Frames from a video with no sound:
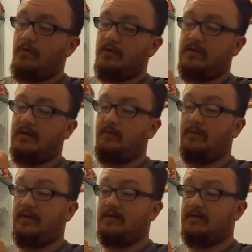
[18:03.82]
were the tail
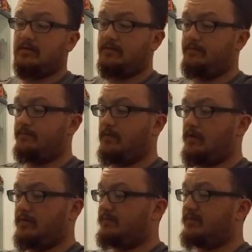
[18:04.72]
blades,
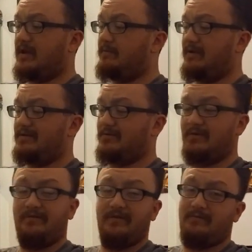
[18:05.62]
or the side blades, or
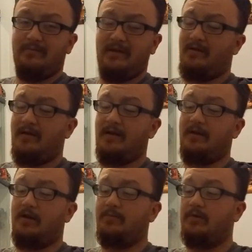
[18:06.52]
whatever they are in a
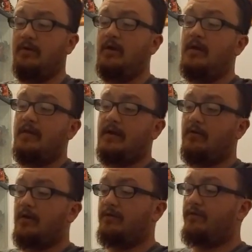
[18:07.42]
helicopter, they
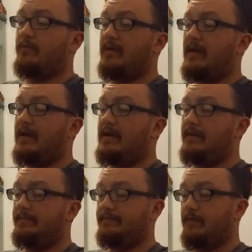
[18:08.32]
go around to form the
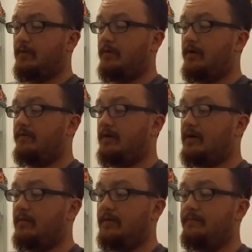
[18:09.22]
heel, or part of it
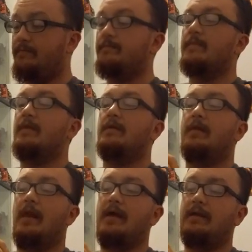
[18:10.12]
anyway.
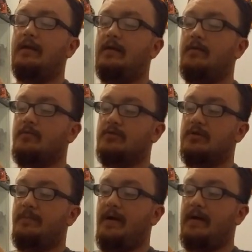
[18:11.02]
The landing gear that
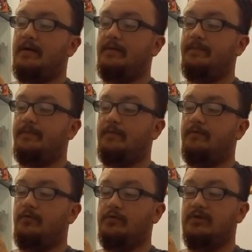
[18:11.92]
was at the back
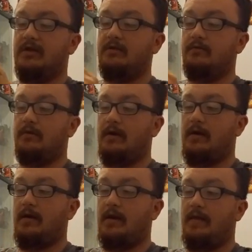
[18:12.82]
folds in,
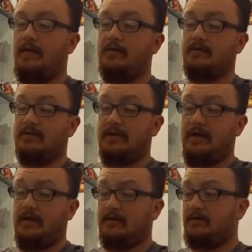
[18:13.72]
and there's his
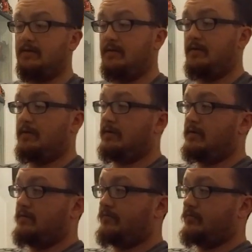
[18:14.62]
legs.
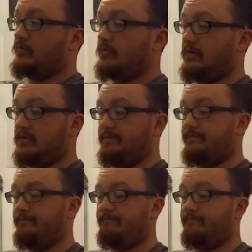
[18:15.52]
So it is.